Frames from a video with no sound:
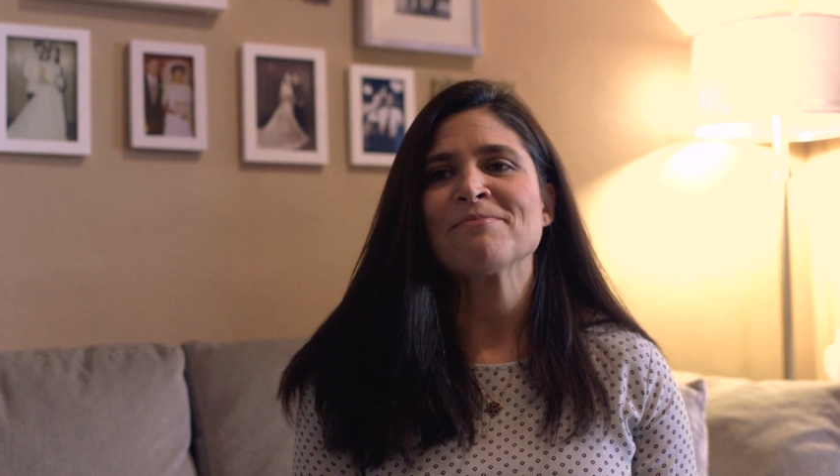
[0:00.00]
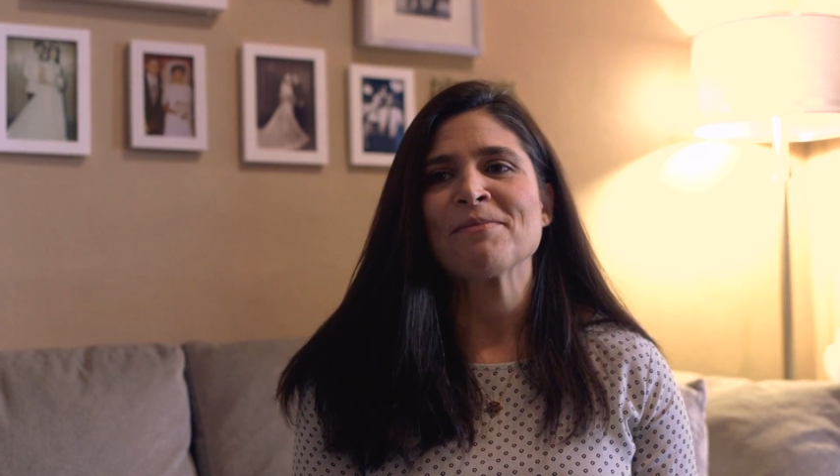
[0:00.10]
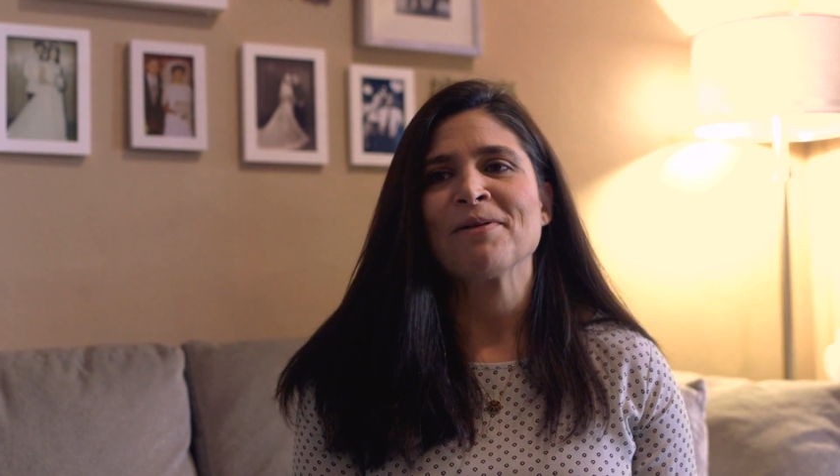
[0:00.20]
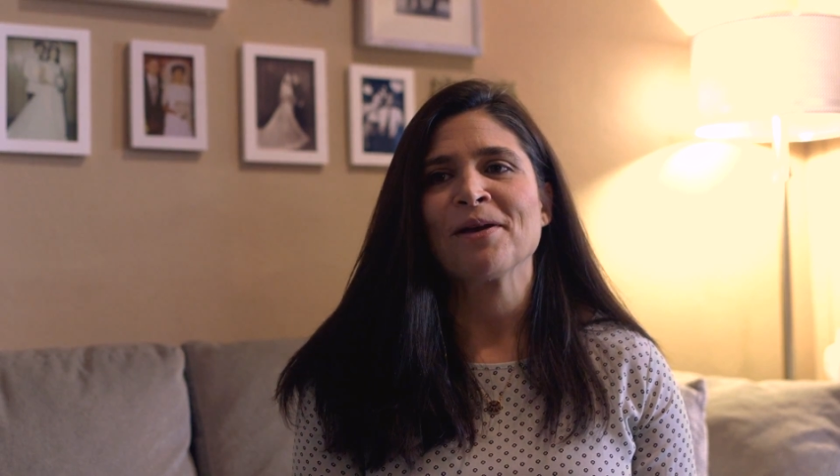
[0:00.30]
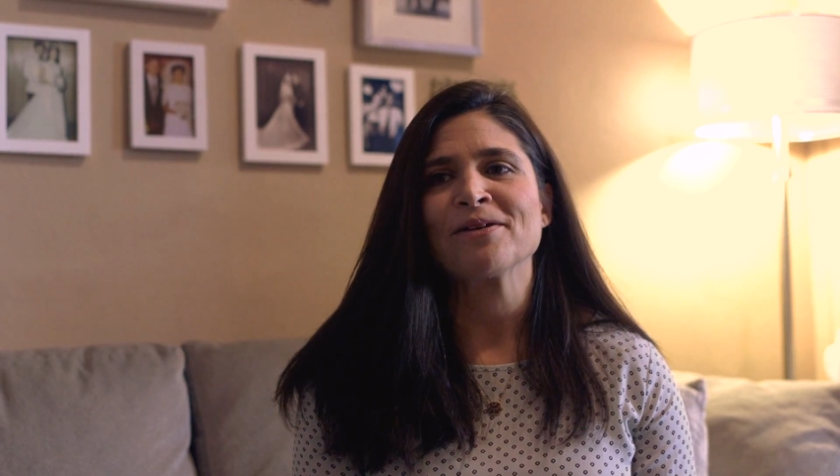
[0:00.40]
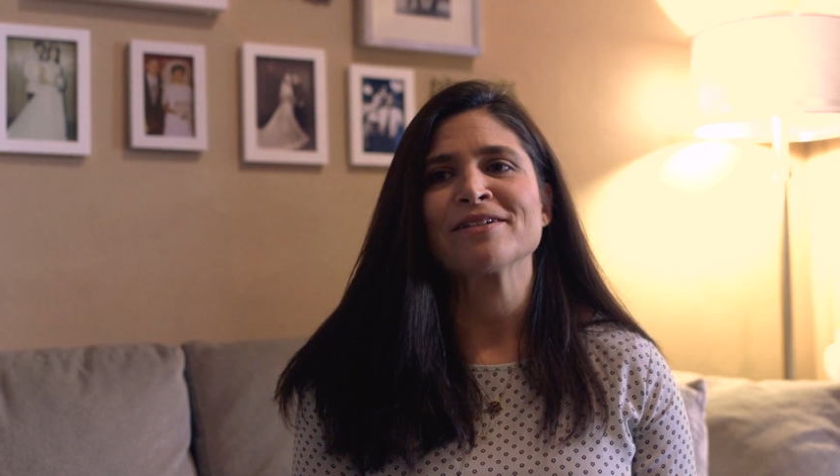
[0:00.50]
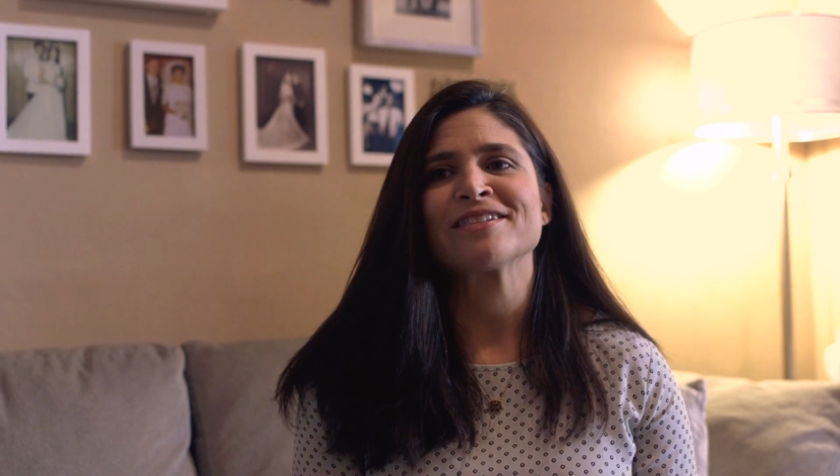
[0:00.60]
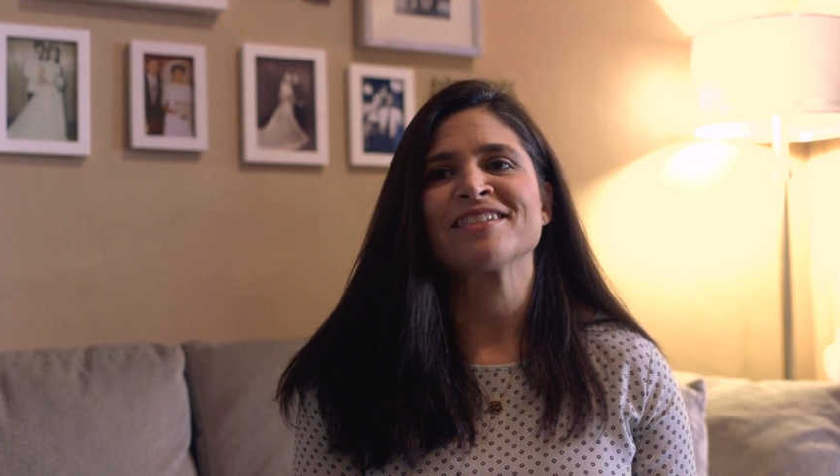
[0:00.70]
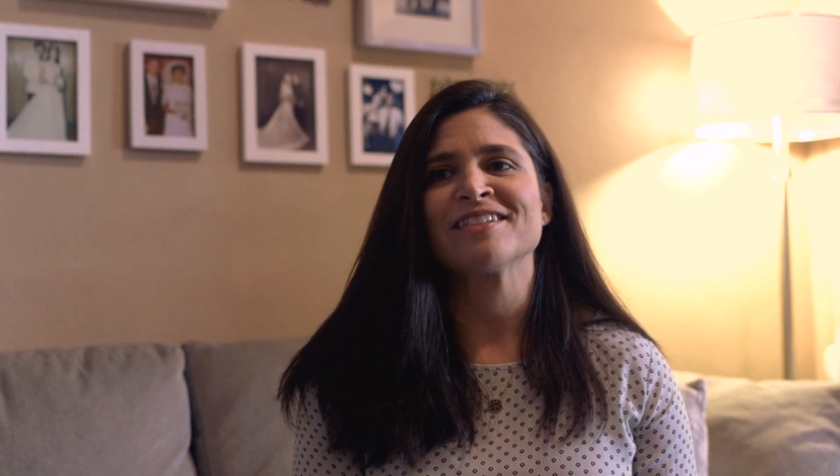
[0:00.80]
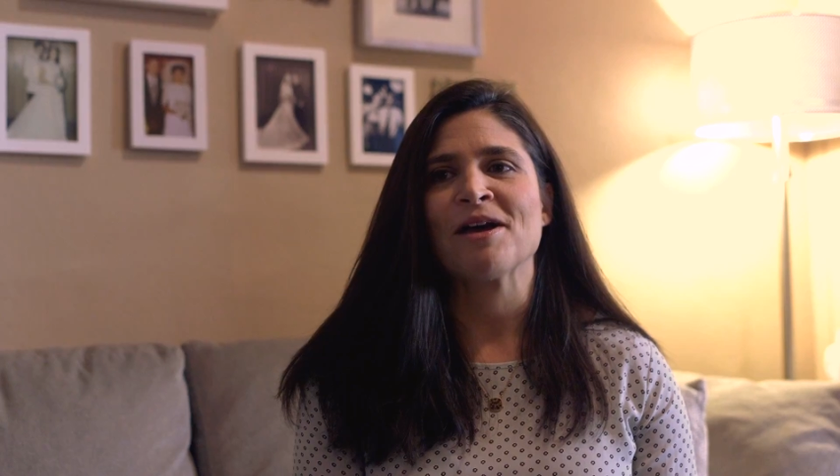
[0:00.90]
my
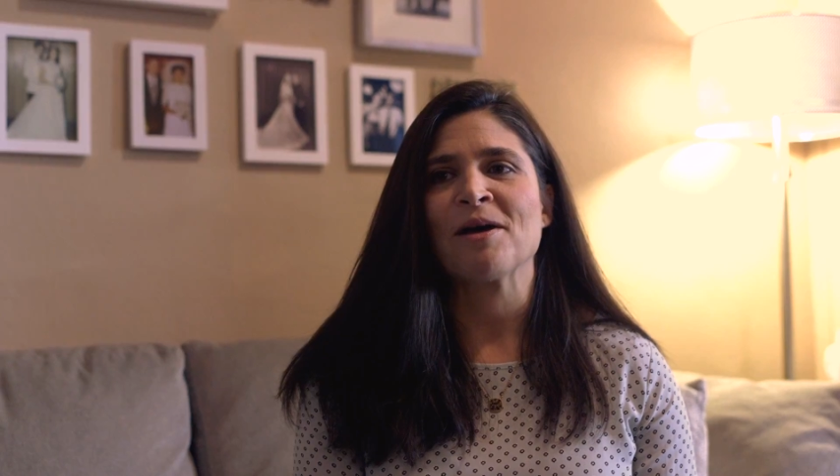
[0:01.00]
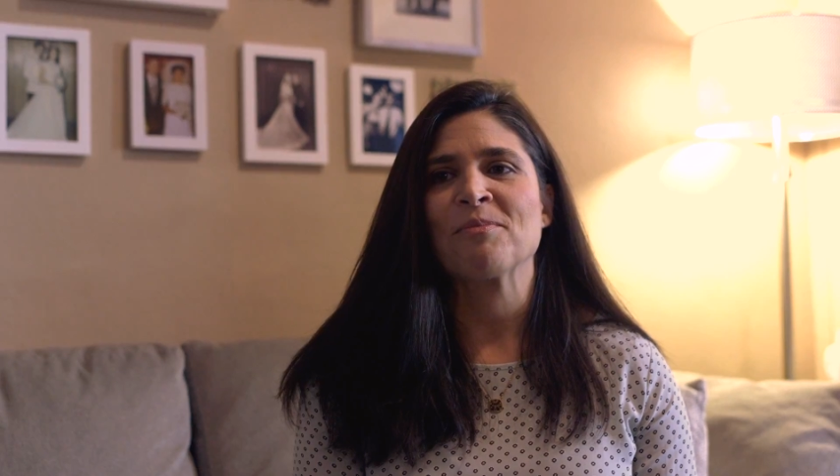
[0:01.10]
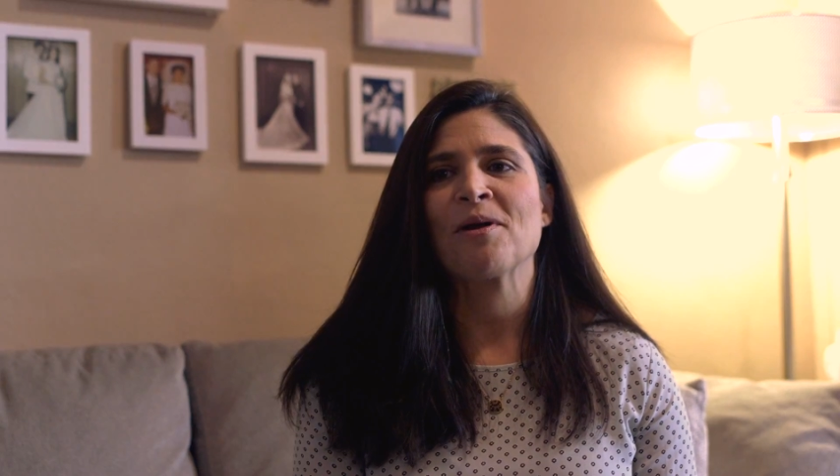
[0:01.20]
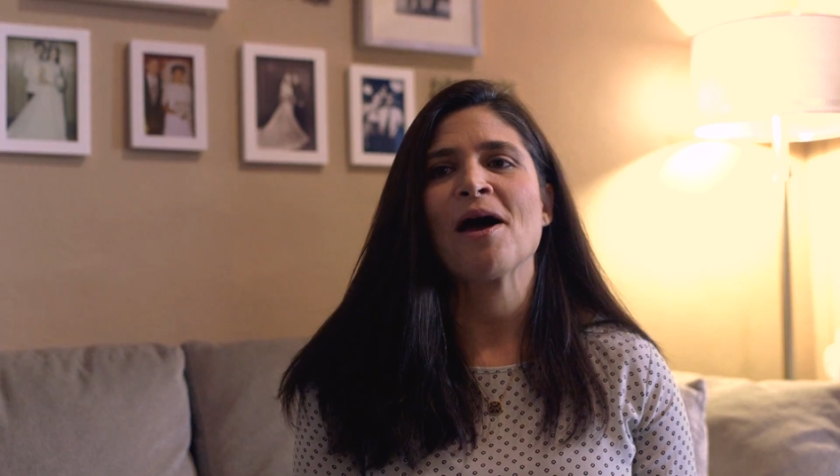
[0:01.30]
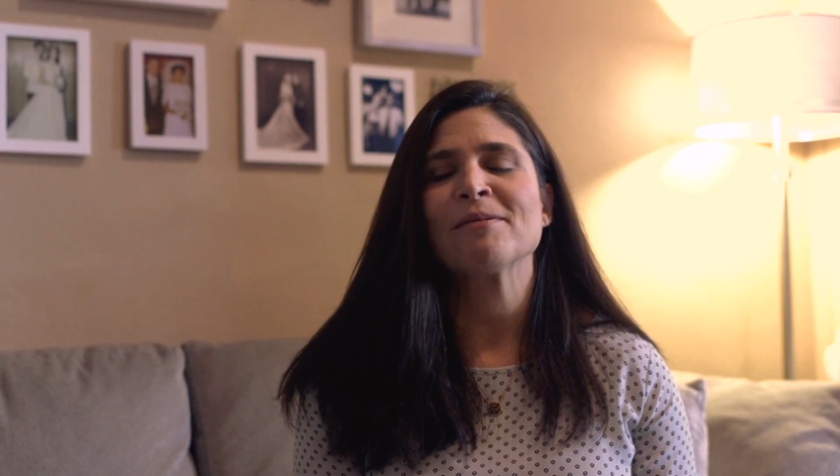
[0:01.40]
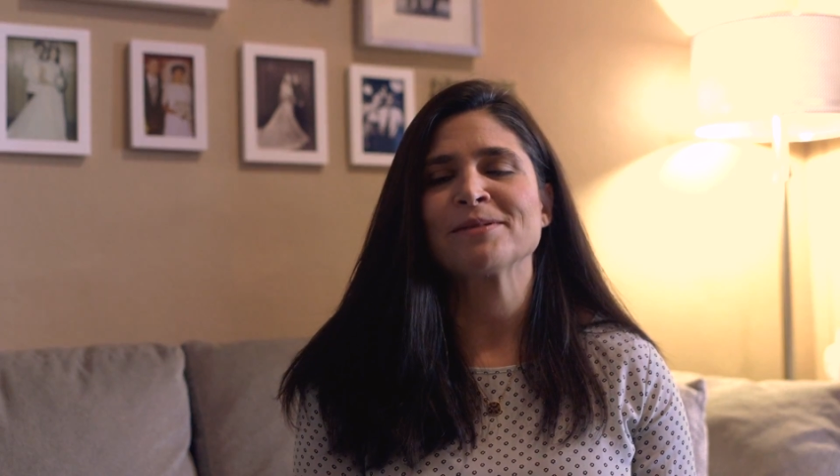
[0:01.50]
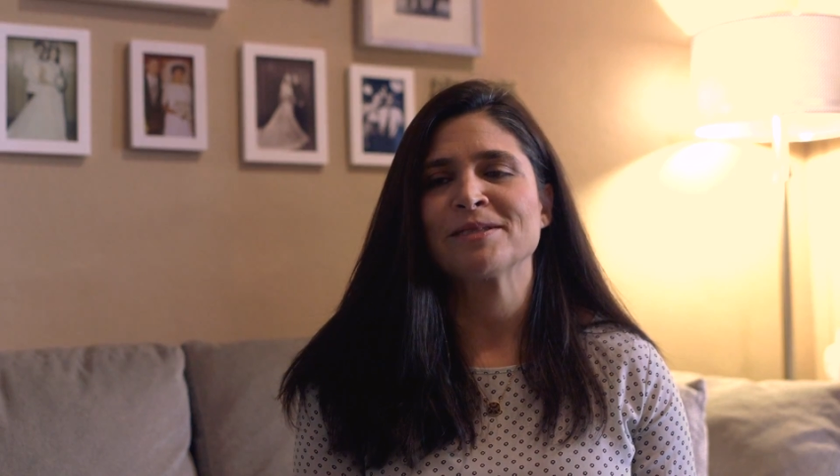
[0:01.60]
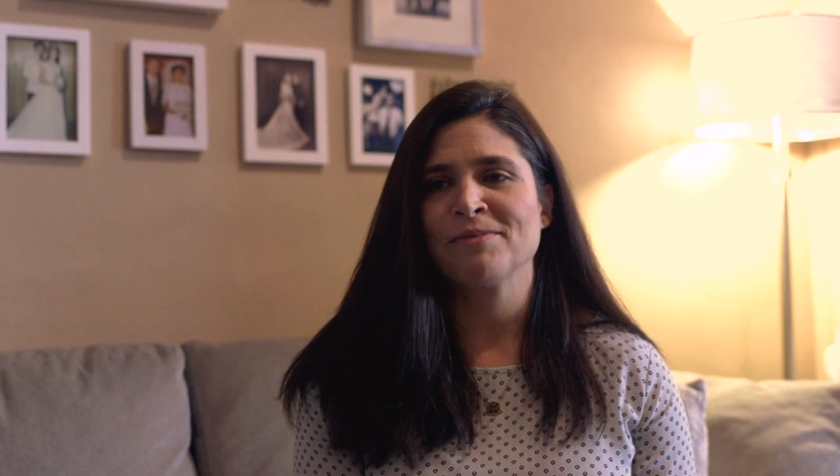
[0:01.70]
parents promised